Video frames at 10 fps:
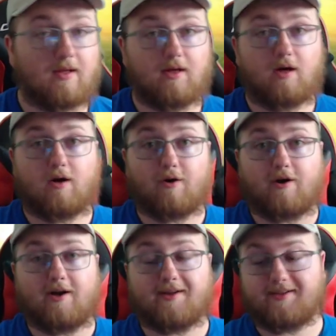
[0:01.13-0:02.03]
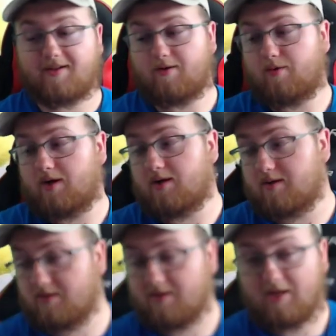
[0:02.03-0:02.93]
Alright, well,
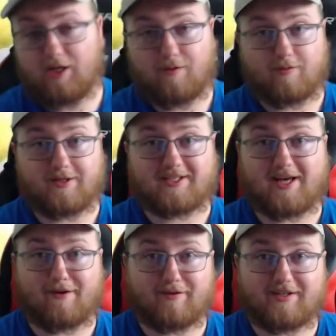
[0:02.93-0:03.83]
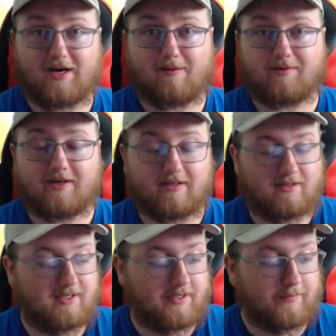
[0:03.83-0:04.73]
for this kind of a topic,
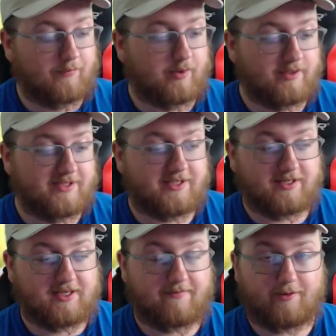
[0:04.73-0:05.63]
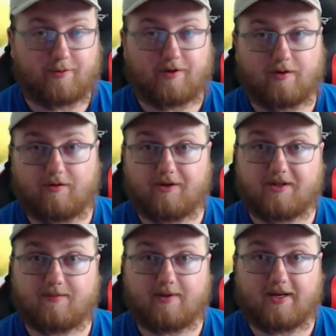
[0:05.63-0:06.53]
it really sucks having to redo this,
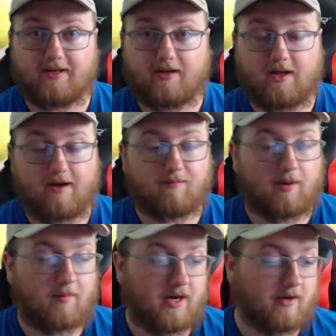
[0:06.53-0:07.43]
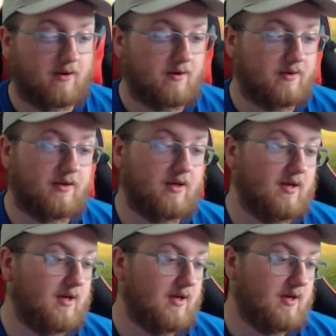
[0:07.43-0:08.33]
but I didn't have my mic on
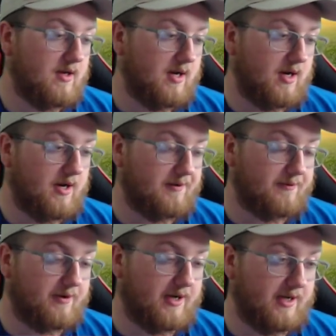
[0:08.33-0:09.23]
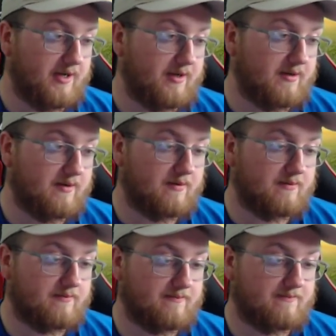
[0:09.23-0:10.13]
for a
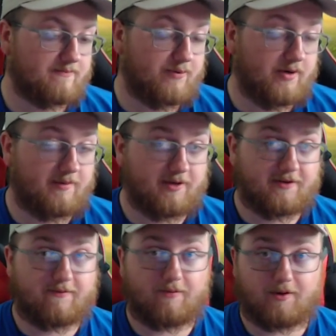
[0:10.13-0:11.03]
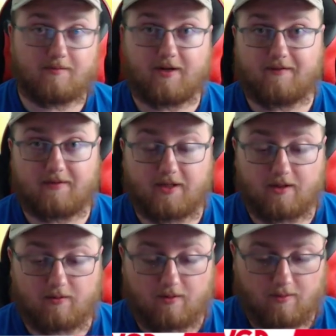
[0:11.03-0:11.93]
pretty much 40-minute
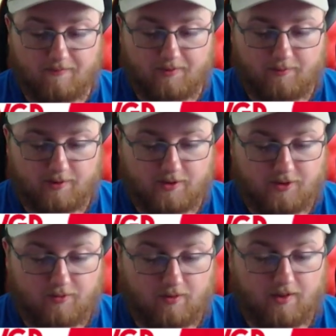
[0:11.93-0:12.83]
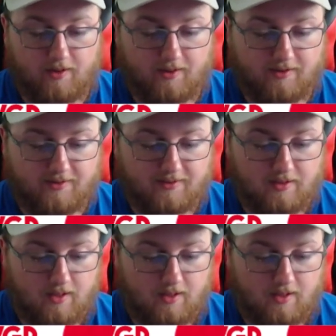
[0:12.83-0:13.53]
video. Hopefully we can shorten it on this.